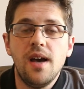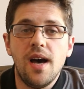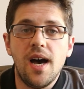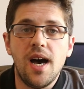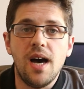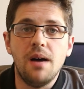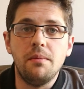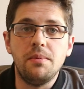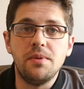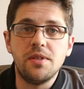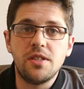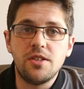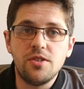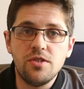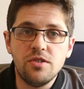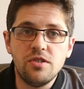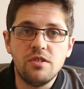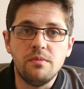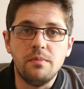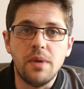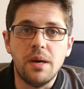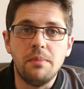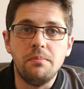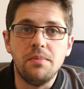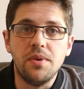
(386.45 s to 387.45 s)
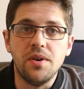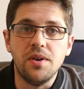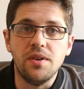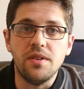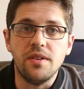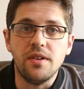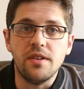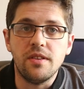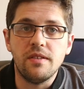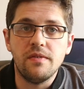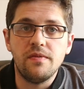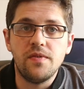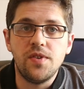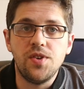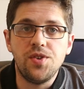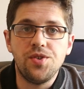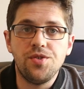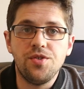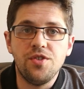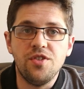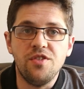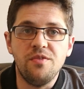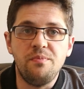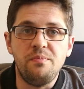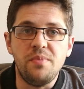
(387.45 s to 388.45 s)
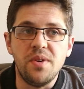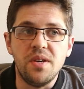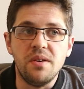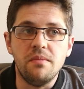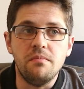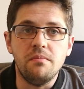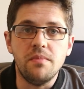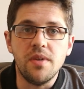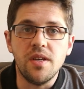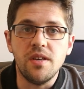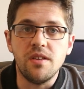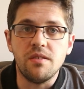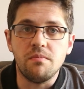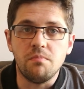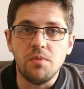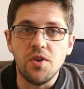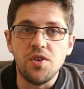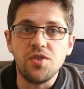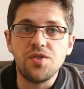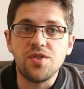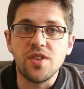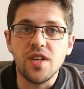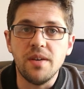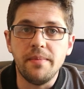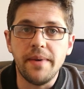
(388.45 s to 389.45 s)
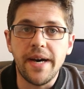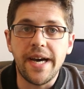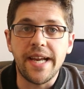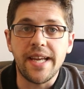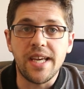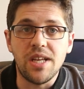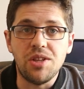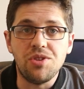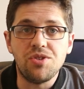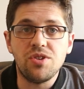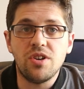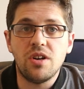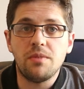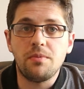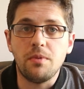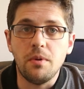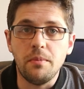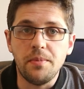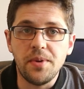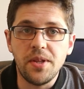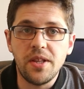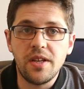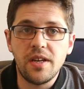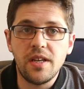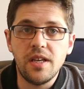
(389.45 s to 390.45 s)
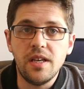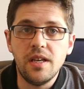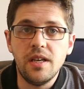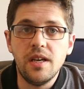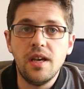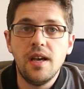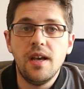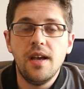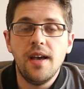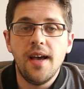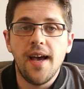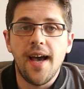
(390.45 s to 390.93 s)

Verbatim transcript: Uh, but do remember that the future of BIM is mostly about interoperability